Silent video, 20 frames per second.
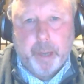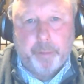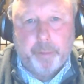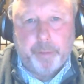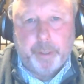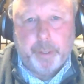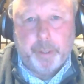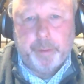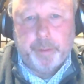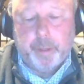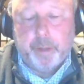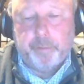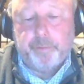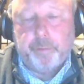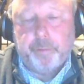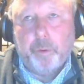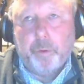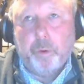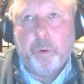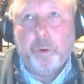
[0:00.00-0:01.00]
covered, and
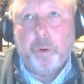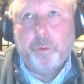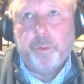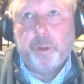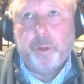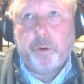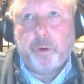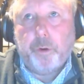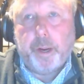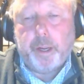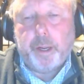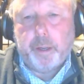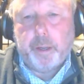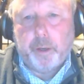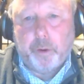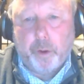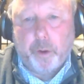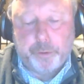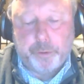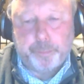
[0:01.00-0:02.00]
therefore the correct
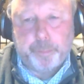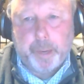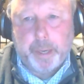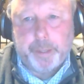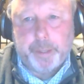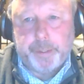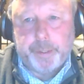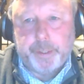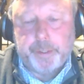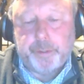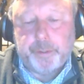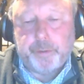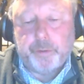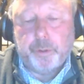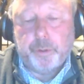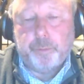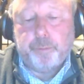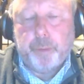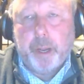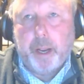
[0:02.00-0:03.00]
cost basis
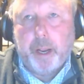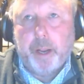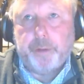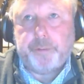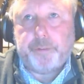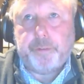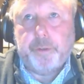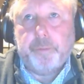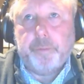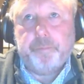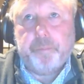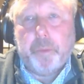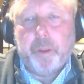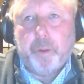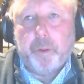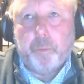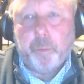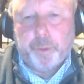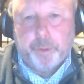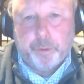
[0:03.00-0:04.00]
should pass
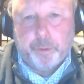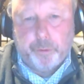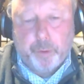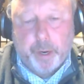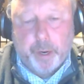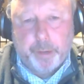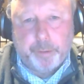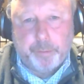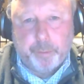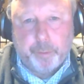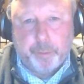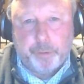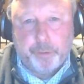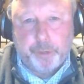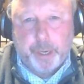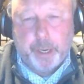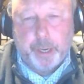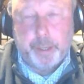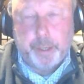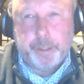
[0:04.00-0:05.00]
with the transfer
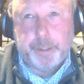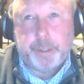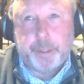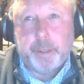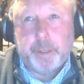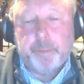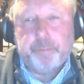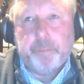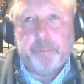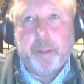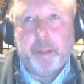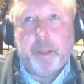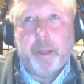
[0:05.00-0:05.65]
of shares.